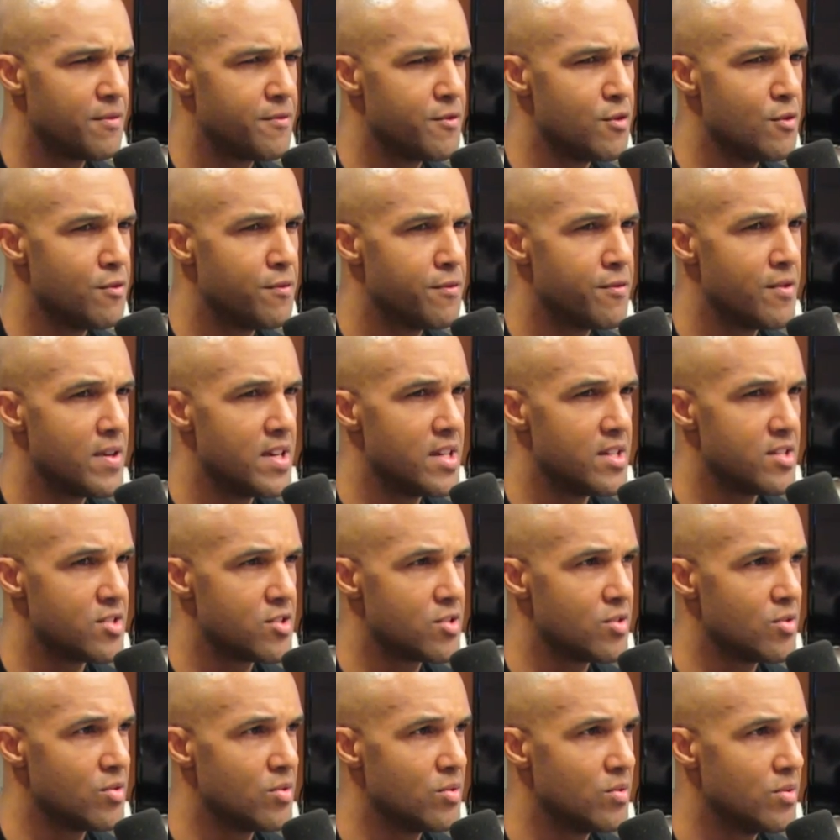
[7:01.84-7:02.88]
few friends
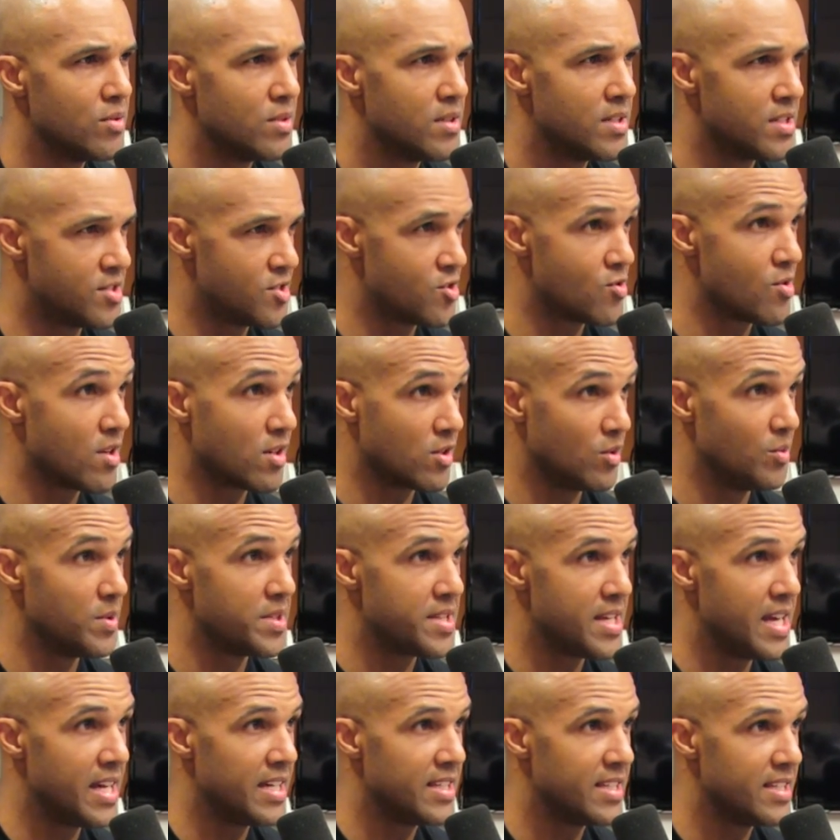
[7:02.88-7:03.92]
who had struggled
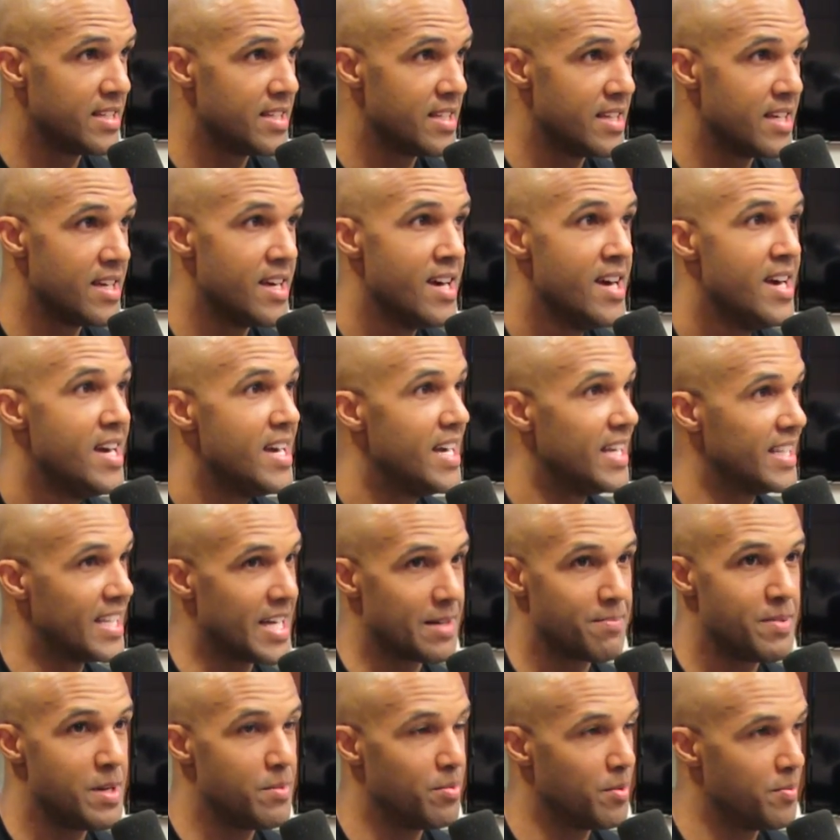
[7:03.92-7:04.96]
with ADD and
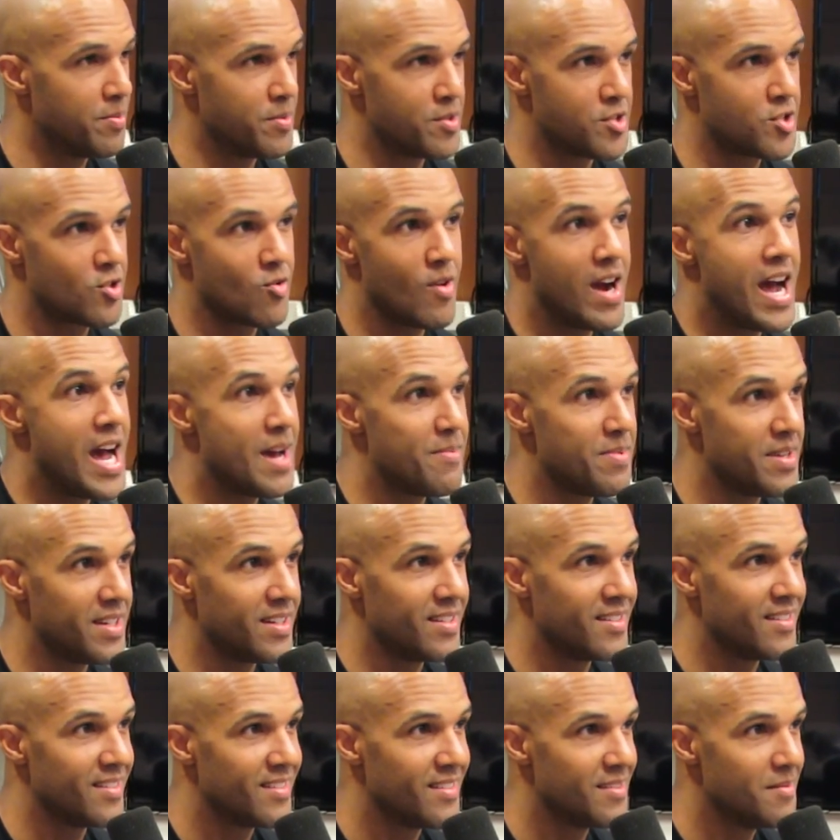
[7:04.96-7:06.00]
like people
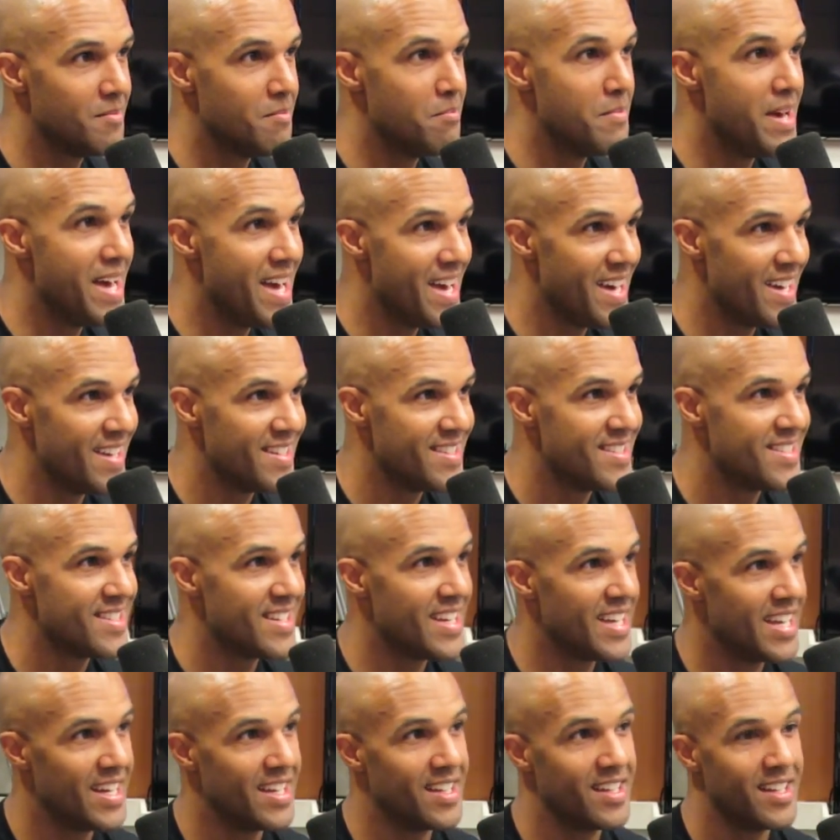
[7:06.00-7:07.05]
prescribing meds
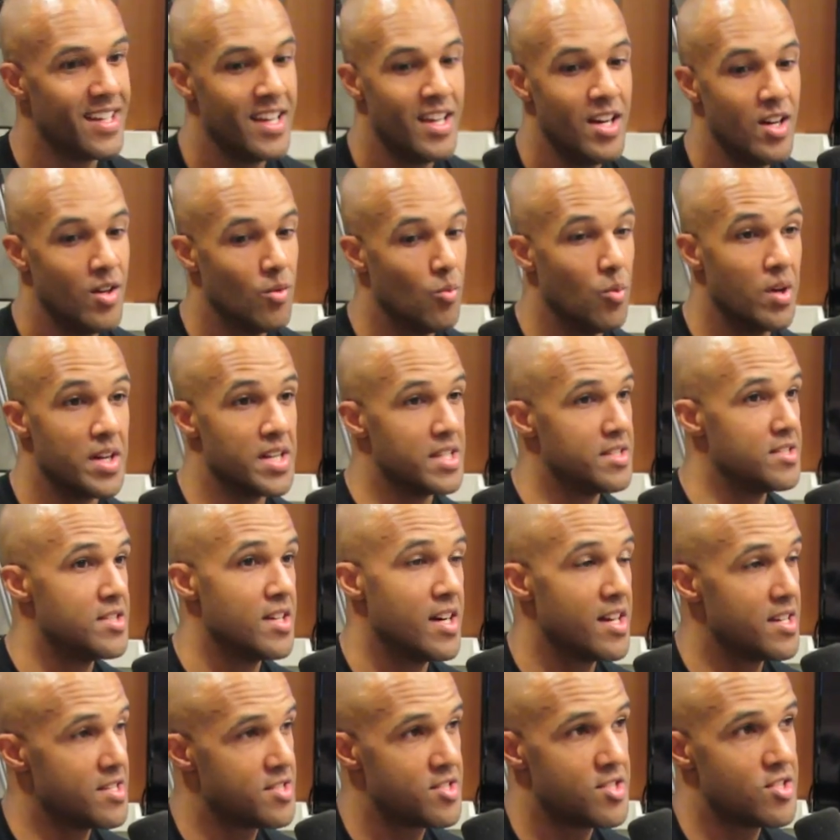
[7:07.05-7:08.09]
and what it
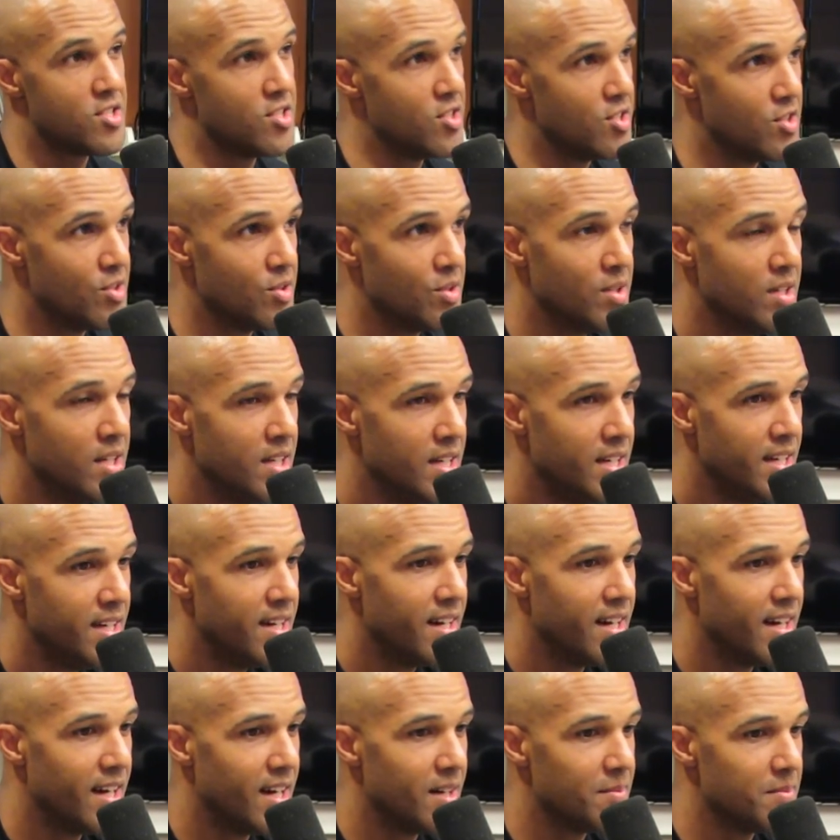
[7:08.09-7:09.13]
does to you.
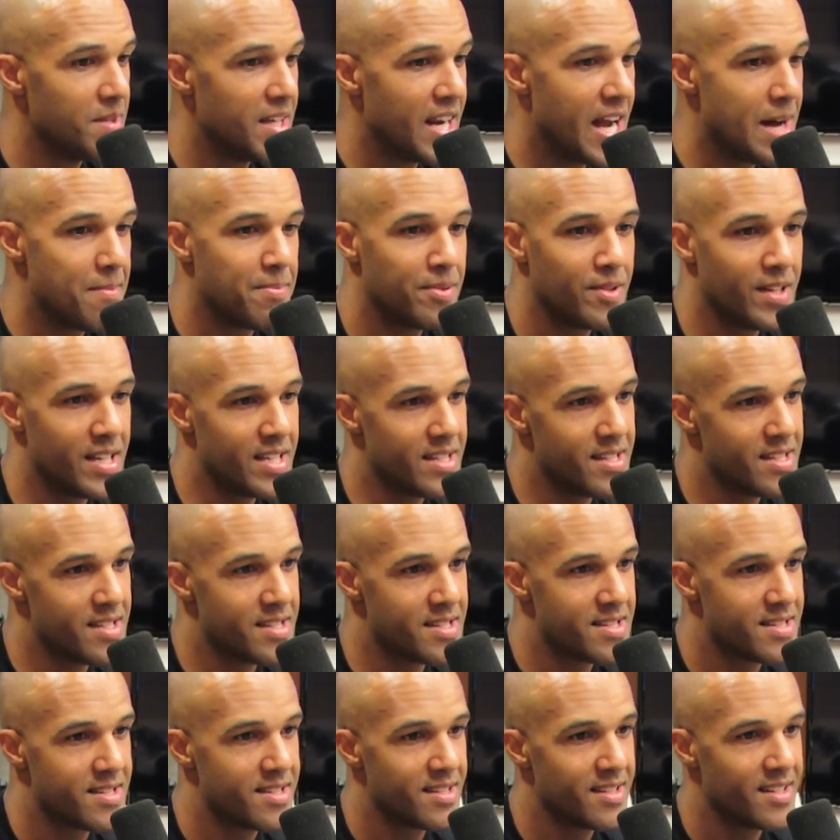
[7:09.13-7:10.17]
And I play
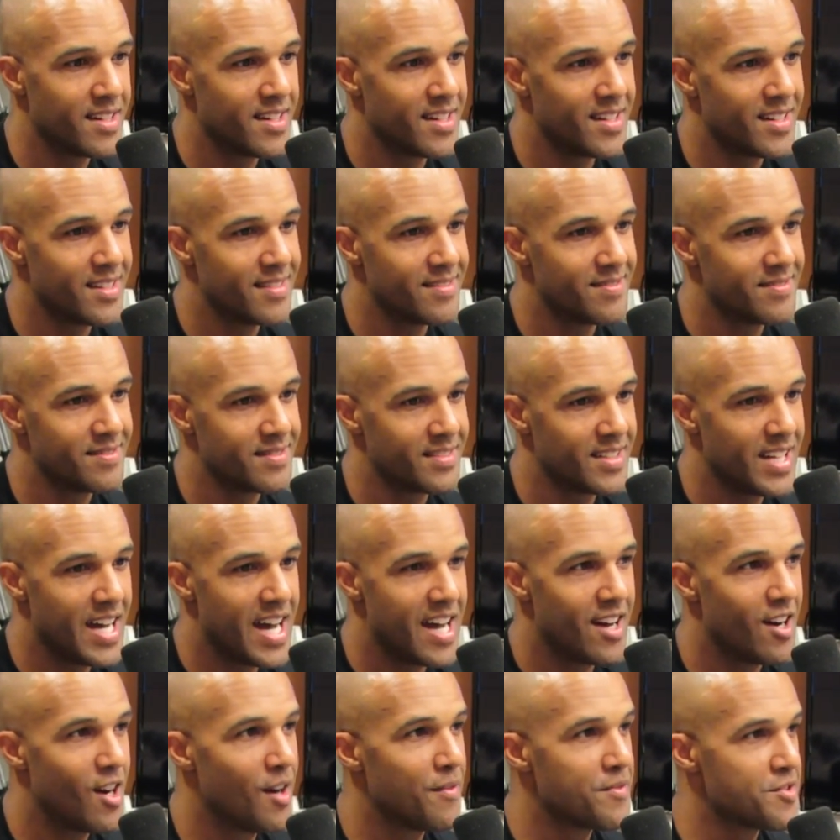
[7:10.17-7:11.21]
this guy,
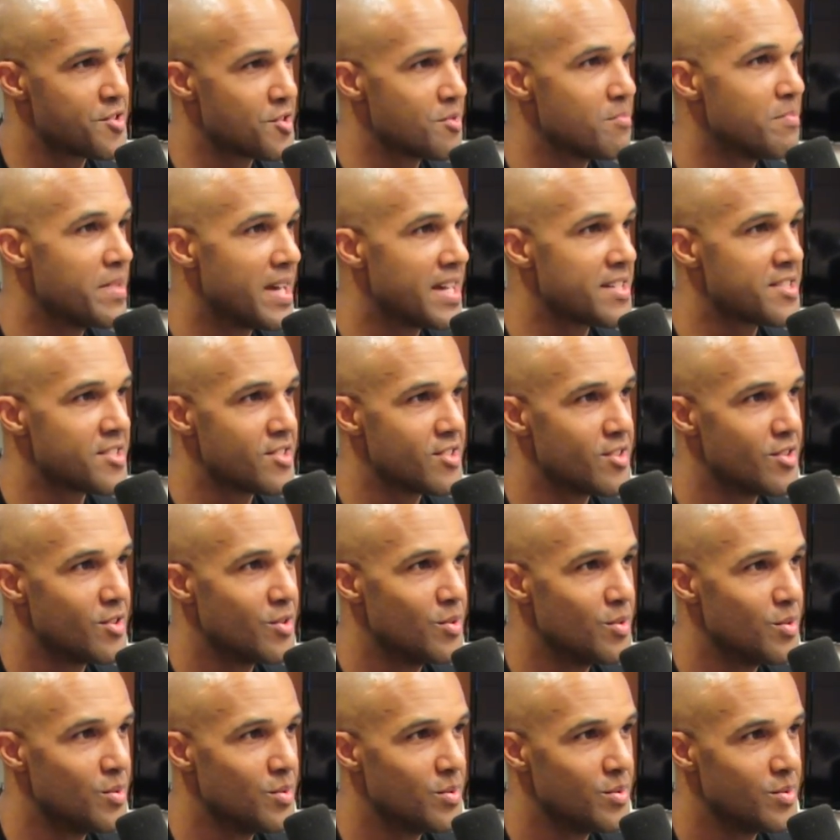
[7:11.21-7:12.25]
Officer Besser,
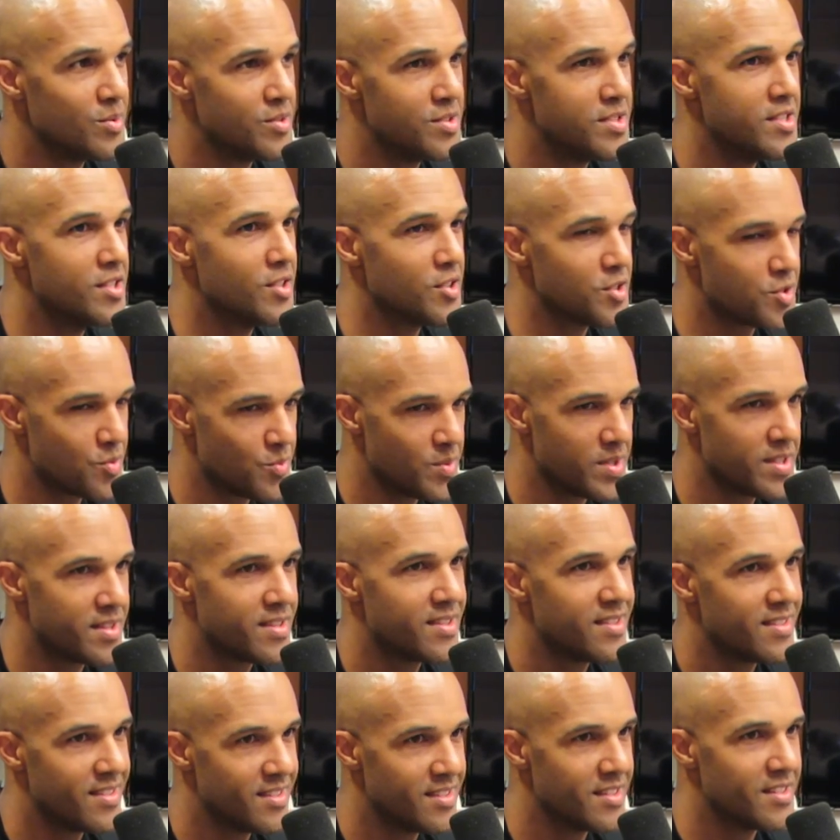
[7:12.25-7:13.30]
who deals
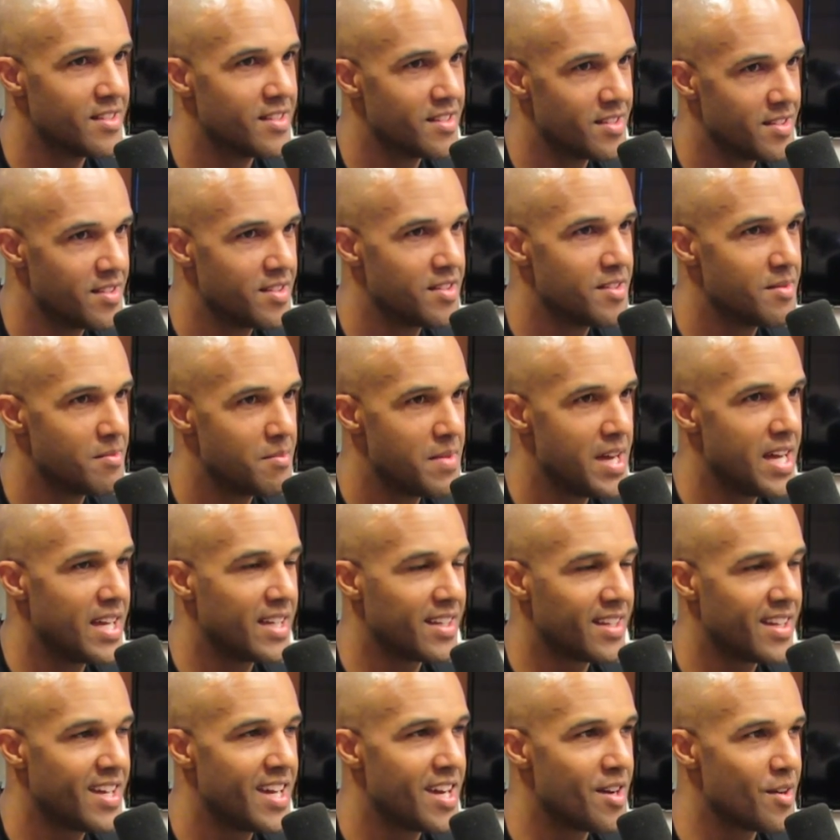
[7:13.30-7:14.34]
with the
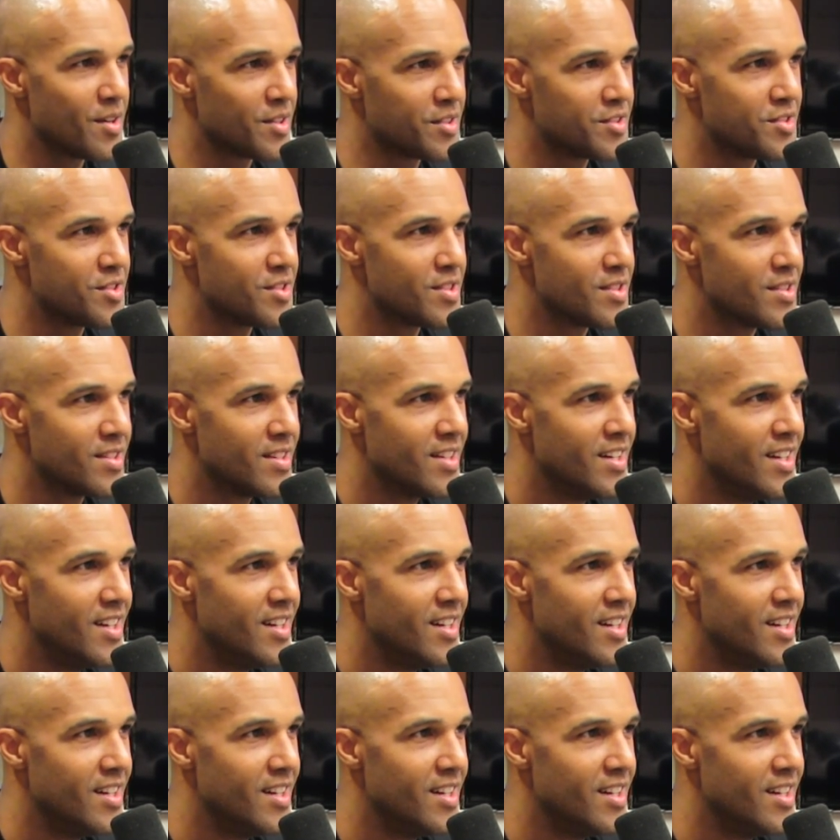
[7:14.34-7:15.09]
main character